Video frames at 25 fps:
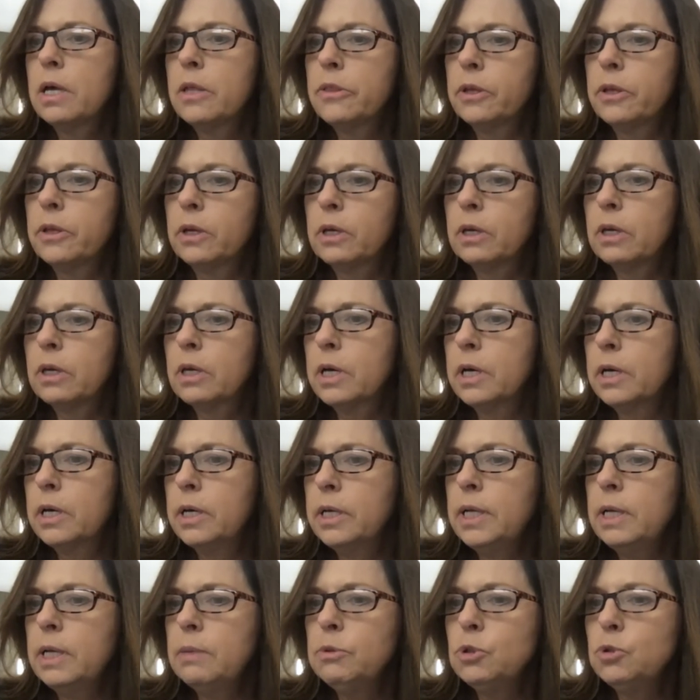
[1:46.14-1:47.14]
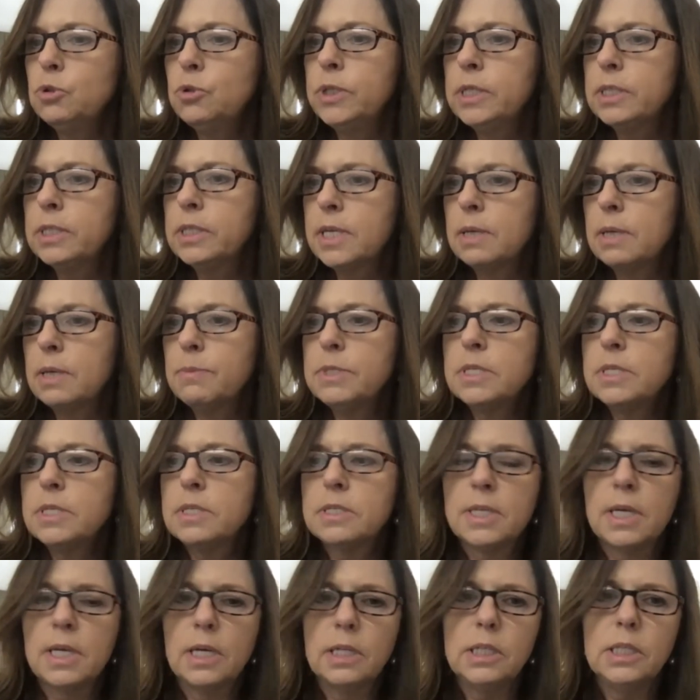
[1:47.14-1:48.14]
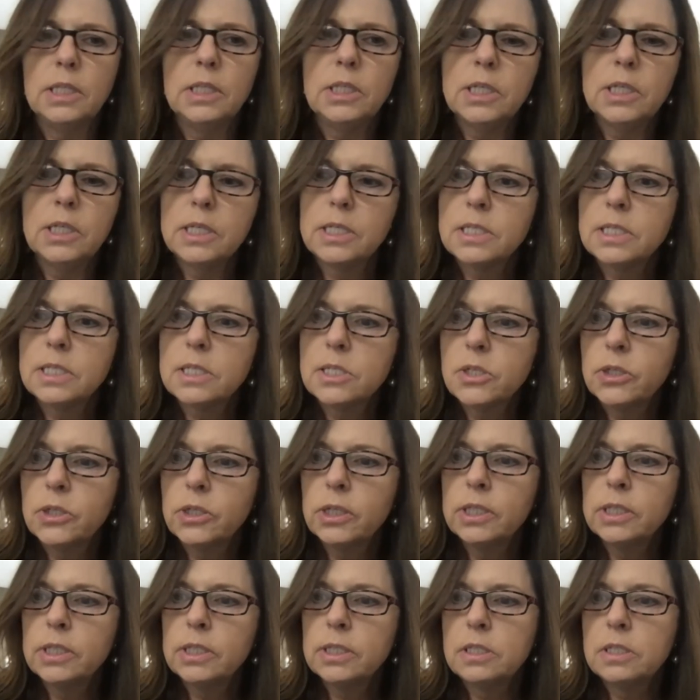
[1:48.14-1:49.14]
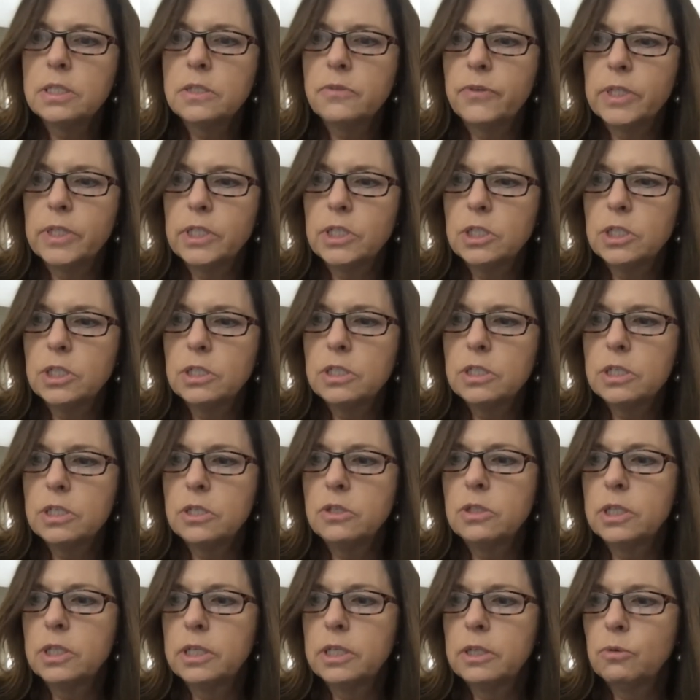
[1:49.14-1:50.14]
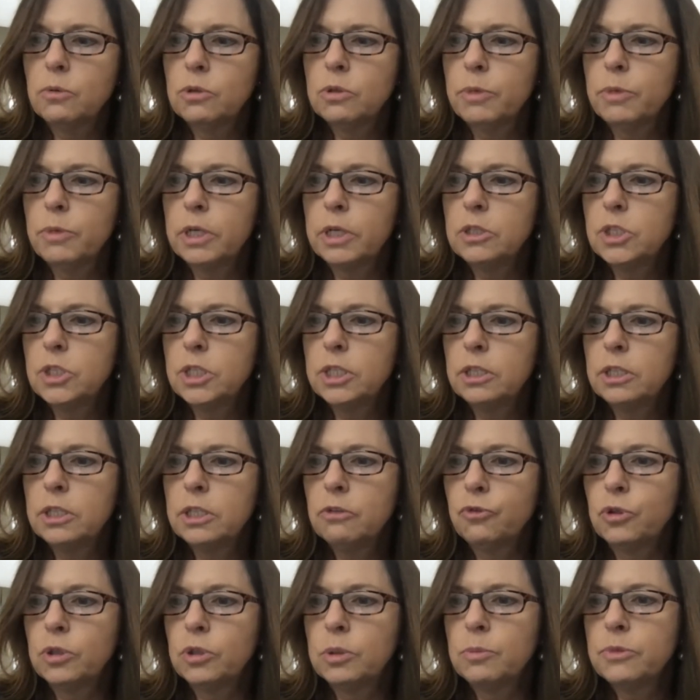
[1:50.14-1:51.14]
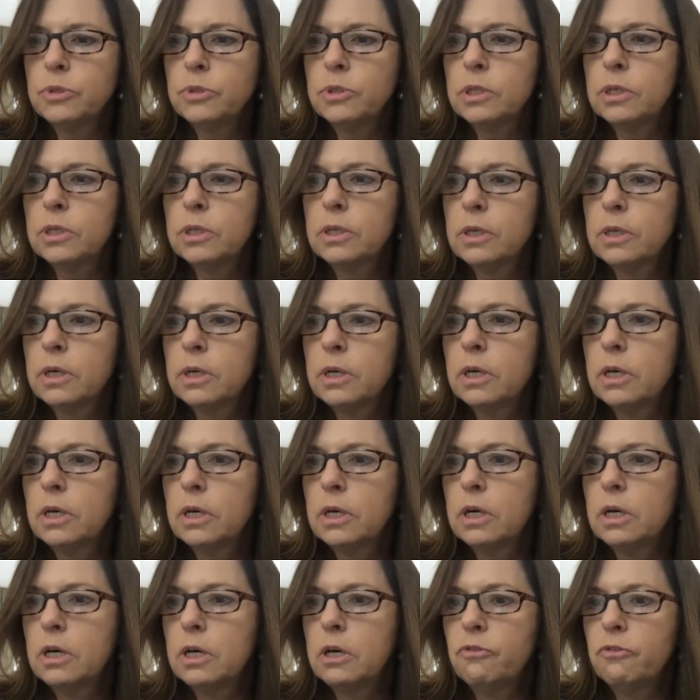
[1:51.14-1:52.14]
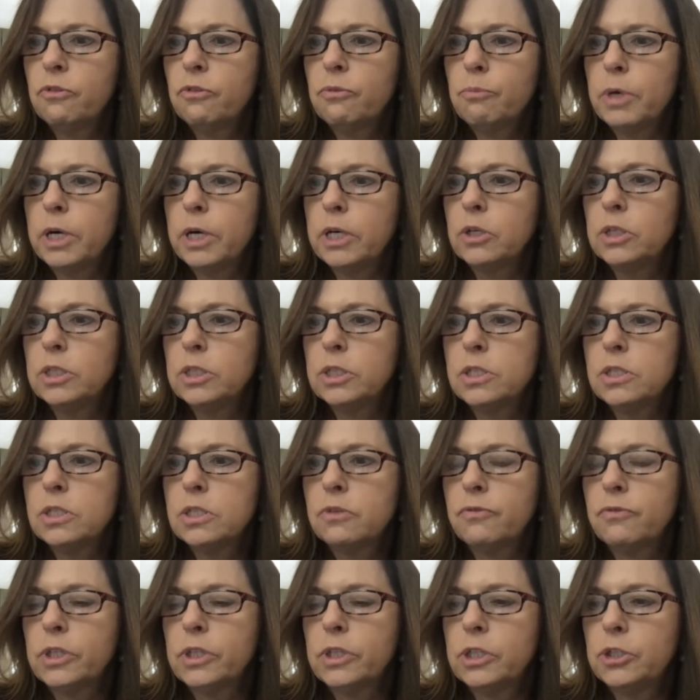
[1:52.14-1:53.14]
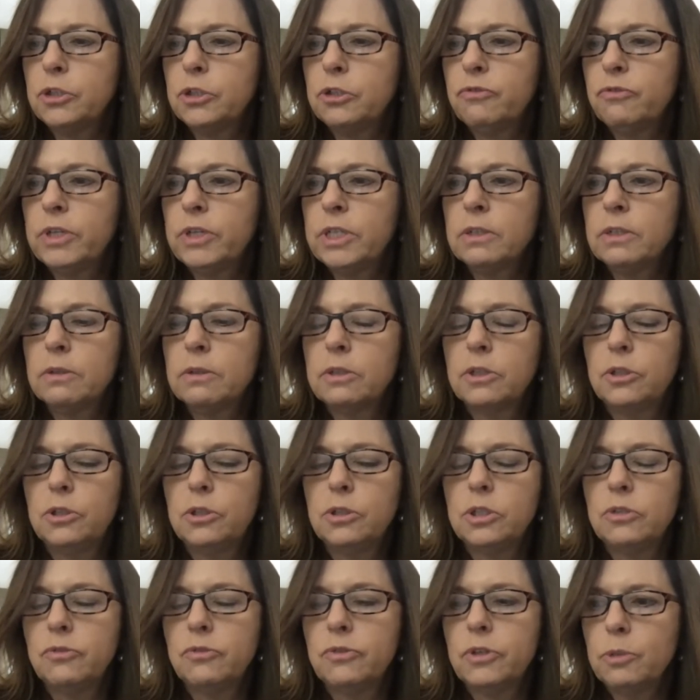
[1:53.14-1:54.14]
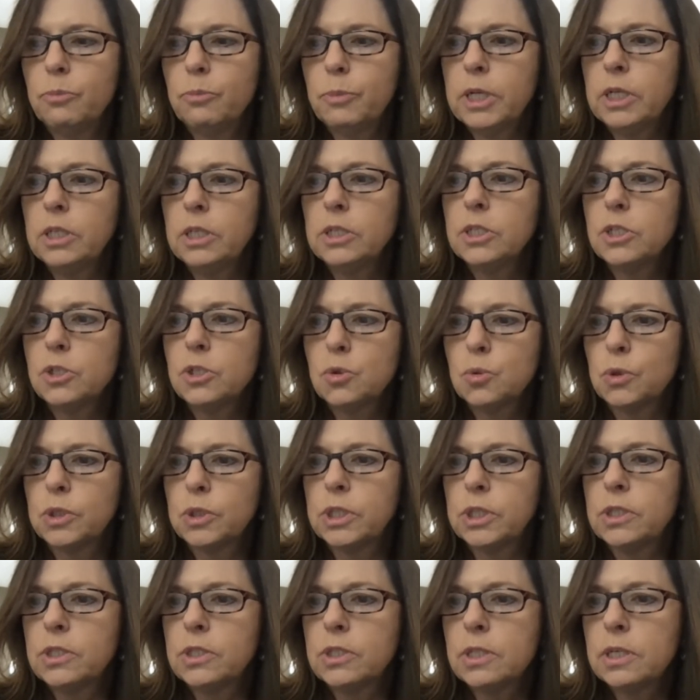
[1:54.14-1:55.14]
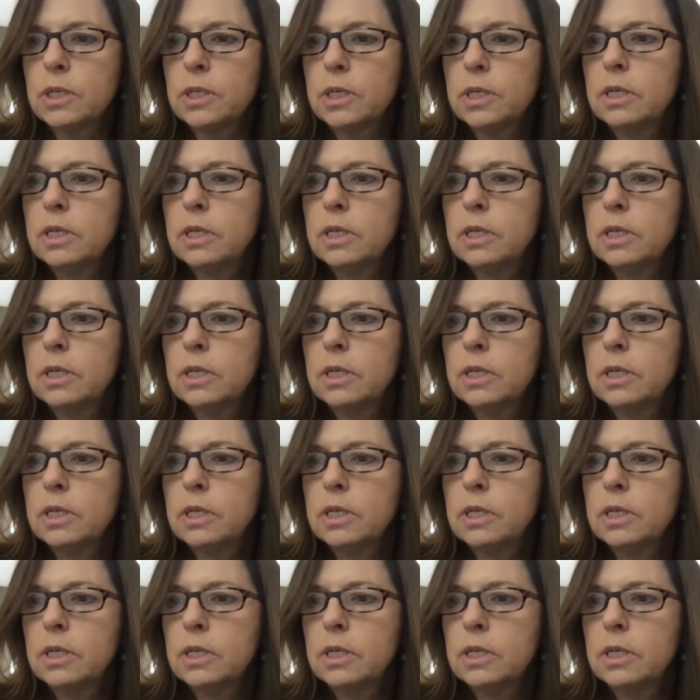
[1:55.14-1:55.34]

The KIND laboratory examines the cellular and circuit dysfunction associated with monogenic forms of moderate to severe neuro neurodevelopmental disorders.